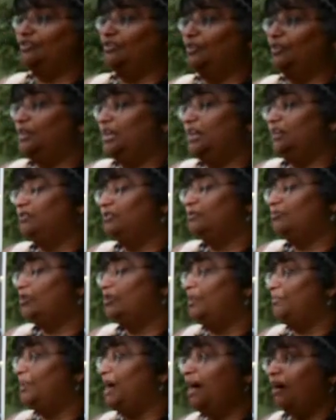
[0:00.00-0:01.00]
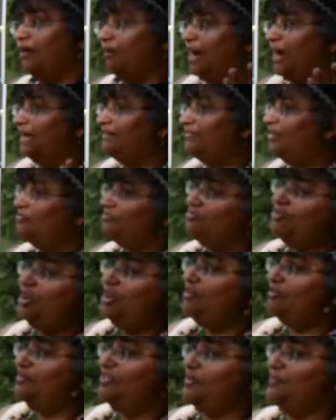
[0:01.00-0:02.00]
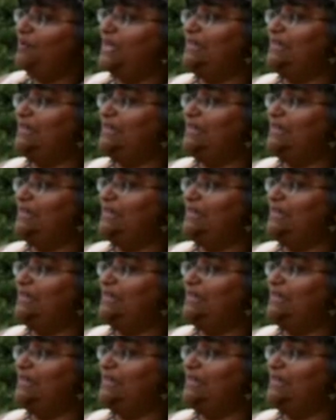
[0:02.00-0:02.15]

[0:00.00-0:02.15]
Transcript: You know, kids who grew up Arawak don't know that